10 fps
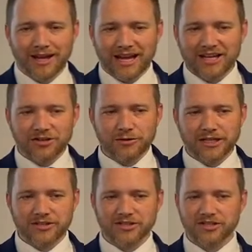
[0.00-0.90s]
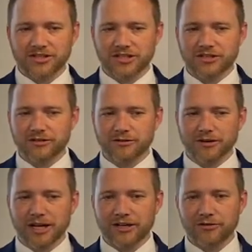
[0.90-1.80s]
and you hit
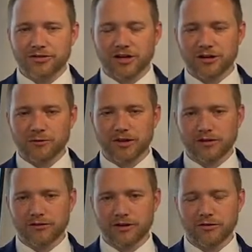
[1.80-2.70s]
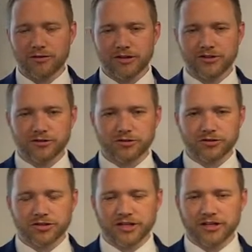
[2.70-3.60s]
62 and you start with your own
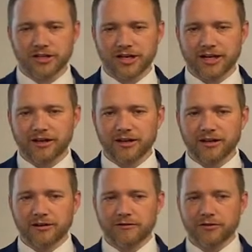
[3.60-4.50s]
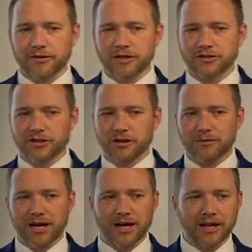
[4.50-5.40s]
Social Security, a few years go
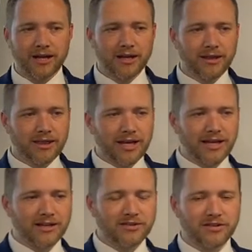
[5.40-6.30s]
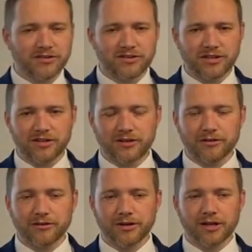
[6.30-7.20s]
by, they hit
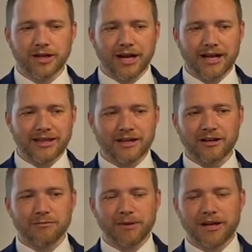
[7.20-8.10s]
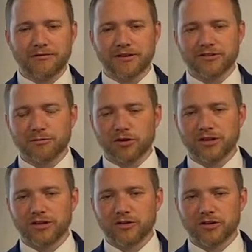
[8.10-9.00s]
62 and their benefits more
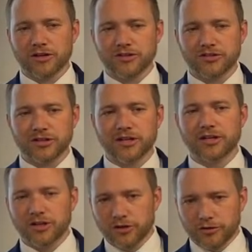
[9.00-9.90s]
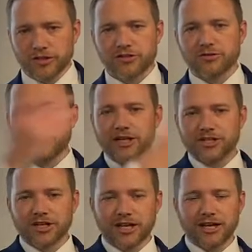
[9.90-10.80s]
than yours, you can
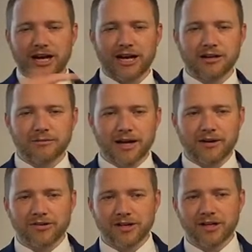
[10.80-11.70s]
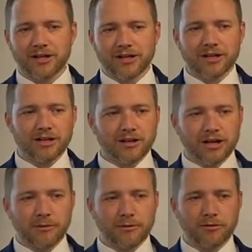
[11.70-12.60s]
switch and get a higher amount. A
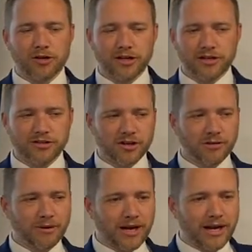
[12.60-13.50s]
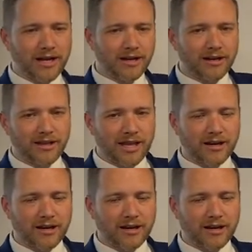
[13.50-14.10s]
couple more years go by, that